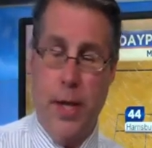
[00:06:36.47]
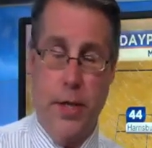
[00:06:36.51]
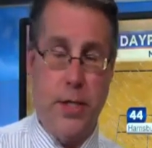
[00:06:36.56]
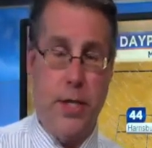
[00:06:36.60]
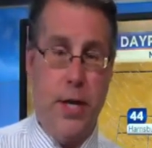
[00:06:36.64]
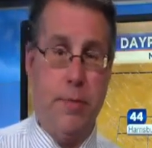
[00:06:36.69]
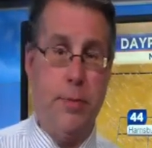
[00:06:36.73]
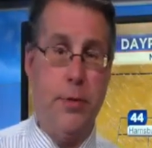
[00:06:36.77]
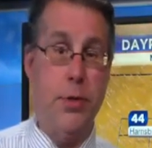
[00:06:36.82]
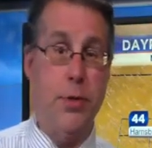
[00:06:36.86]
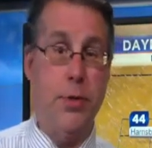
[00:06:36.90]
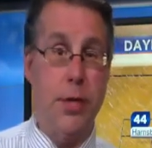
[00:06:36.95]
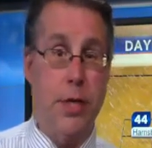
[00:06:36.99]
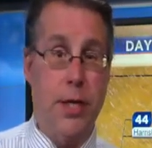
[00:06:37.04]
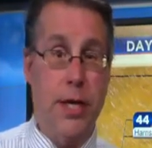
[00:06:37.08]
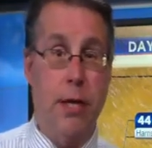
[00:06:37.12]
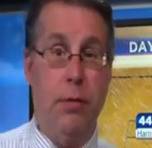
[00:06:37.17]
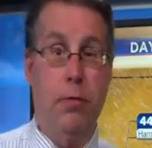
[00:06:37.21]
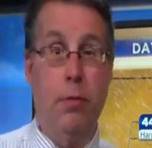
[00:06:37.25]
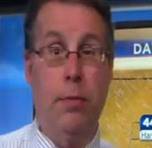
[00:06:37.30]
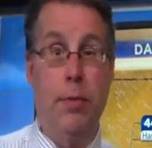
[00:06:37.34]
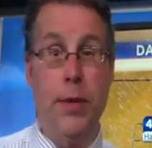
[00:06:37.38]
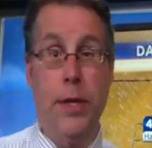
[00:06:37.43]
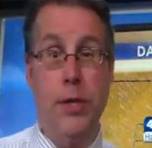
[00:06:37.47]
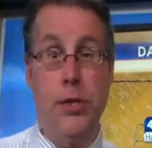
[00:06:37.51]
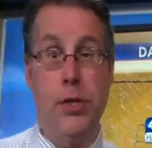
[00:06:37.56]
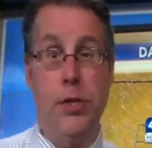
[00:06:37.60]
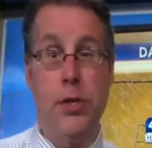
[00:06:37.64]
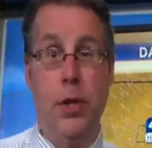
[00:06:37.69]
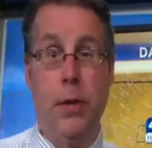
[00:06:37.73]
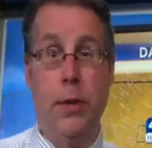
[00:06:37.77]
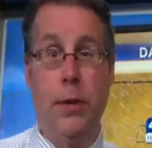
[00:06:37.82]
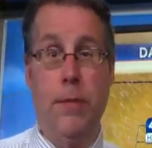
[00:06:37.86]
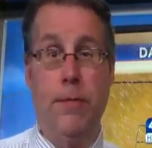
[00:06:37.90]
temperatures again will be
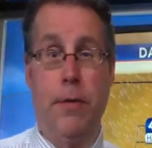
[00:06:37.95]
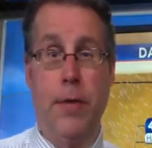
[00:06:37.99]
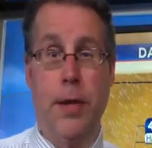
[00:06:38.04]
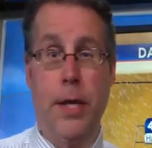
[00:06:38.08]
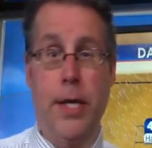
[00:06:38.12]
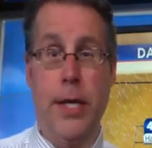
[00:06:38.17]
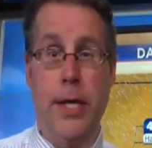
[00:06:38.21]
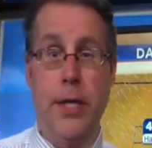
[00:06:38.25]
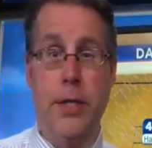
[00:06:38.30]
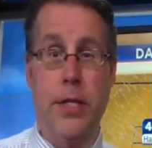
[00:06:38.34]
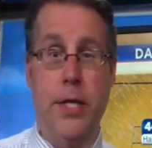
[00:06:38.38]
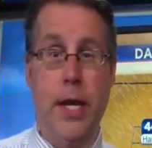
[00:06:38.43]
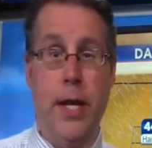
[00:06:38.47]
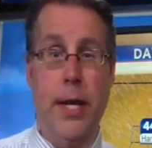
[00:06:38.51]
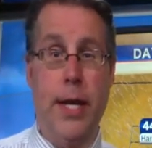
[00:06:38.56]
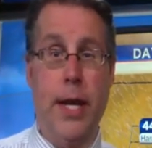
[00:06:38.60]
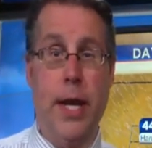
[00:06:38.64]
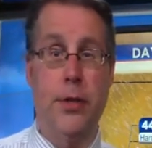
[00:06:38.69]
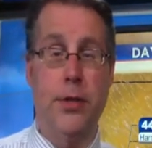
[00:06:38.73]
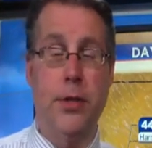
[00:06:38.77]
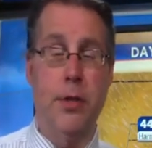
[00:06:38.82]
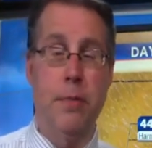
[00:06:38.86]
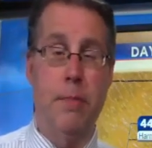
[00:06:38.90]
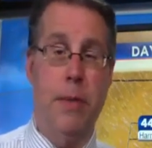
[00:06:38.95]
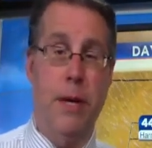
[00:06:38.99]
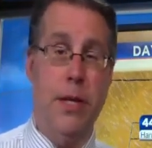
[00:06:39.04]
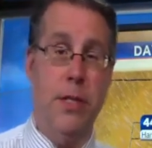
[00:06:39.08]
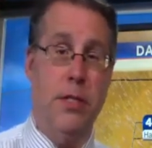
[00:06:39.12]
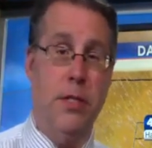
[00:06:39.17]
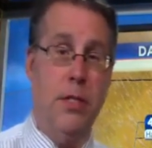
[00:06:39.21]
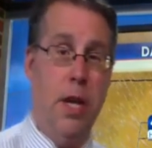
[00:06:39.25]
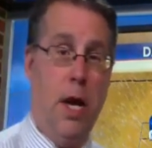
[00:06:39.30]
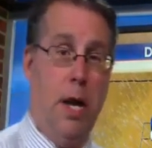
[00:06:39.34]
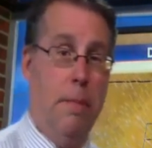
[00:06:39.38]
chilly for the kids heading out to the
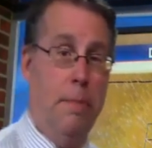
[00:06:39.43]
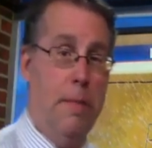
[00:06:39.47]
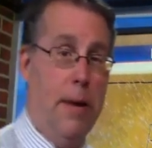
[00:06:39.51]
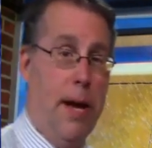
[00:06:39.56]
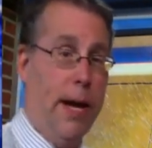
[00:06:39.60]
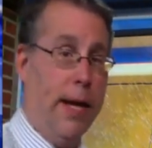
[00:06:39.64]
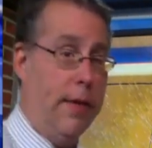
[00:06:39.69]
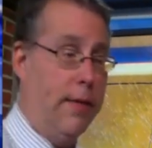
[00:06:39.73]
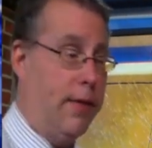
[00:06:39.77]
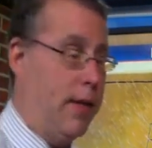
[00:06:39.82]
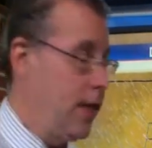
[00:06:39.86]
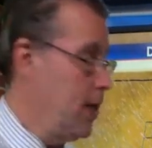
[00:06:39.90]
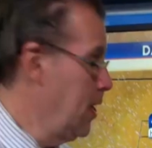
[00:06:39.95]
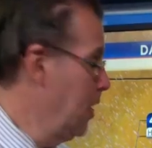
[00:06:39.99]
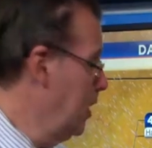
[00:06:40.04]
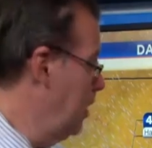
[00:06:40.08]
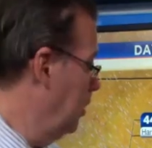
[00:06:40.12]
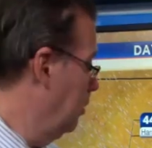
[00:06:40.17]
bus stop, back in the